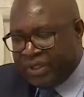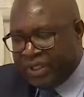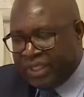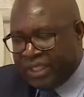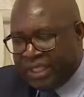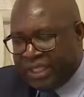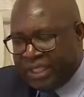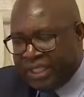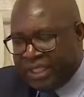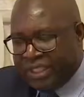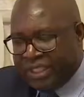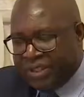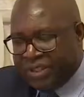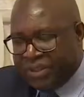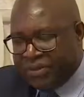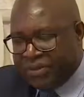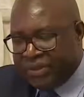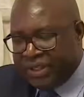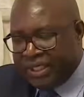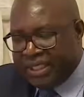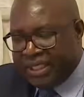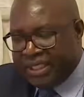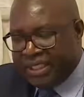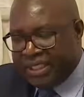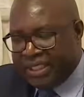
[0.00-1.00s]
the age of
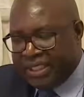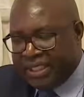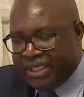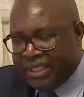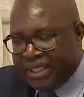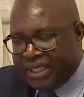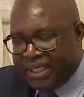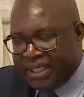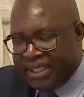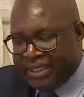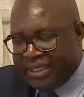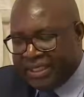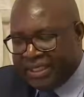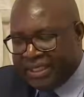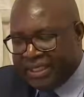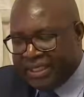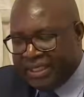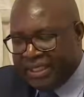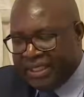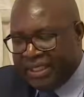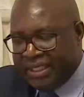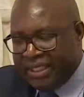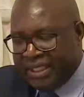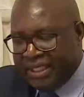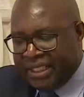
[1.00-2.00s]
18 years.
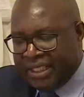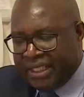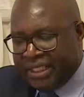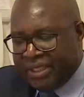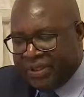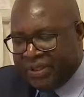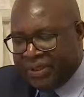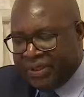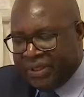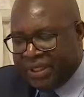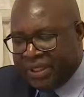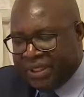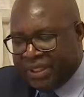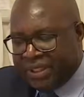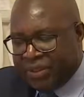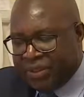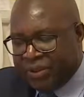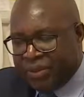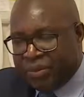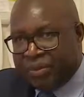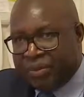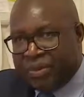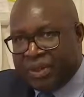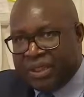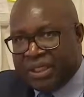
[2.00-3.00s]
And
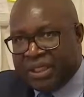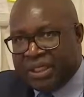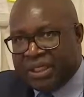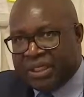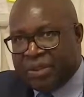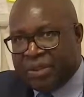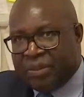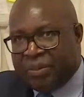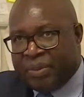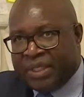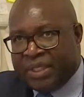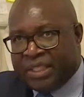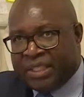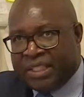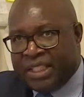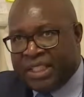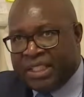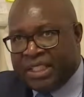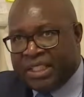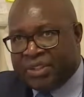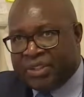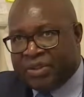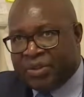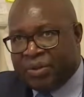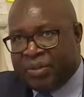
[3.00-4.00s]
your partner
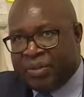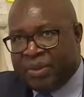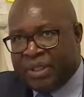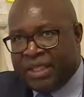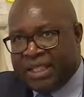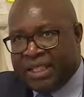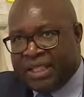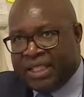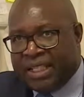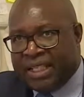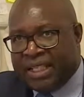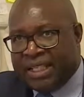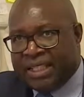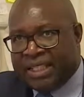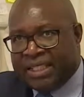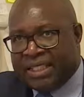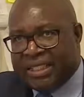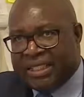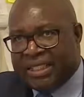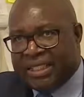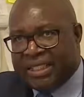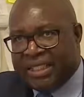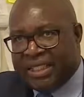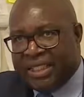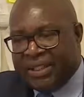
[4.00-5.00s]
needs to be legally
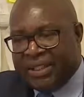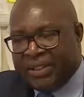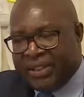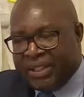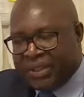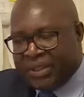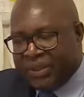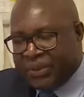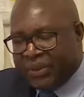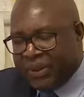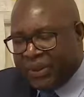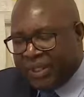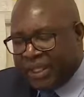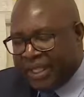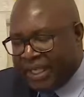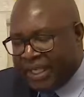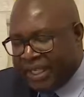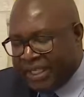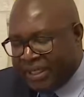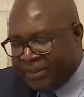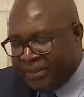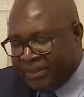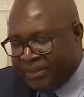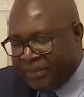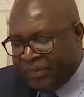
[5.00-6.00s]
in the UK.
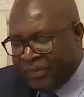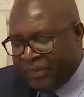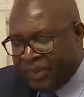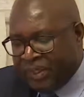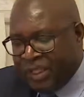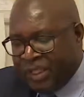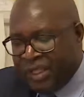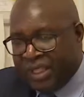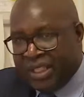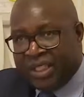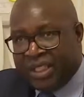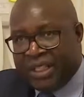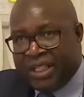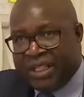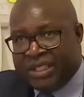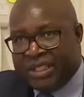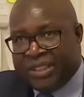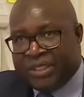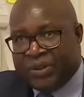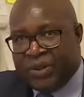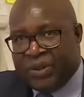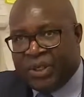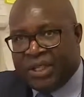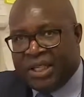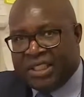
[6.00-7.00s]
And
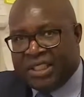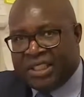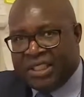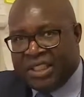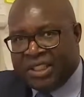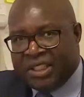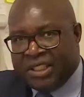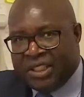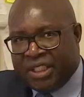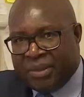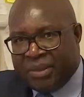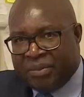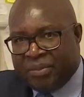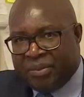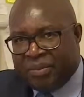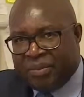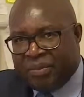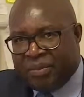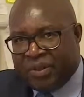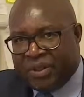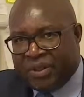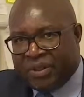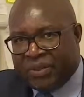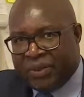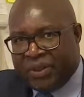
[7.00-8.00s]
your relationship
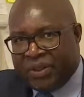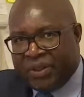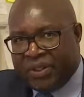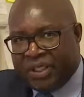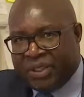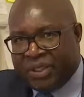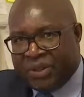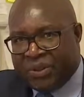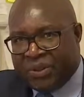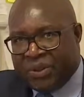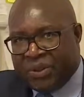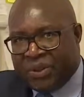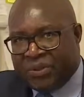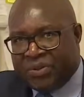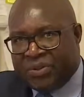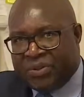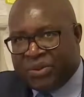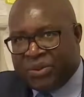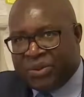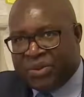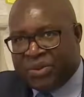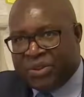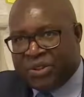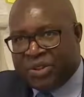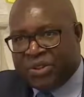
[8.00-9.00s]
between the two of
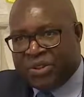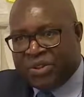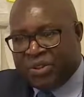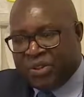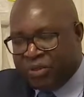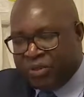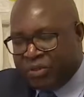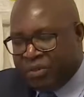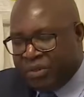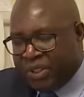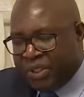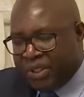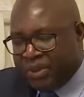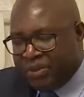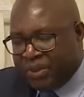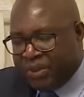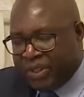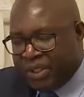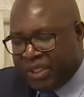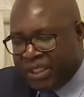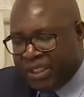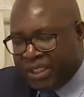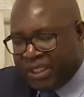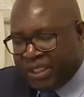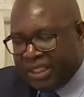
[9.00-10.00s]
you should not be
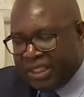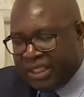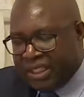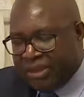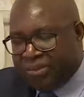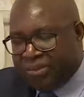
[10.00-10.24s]
within a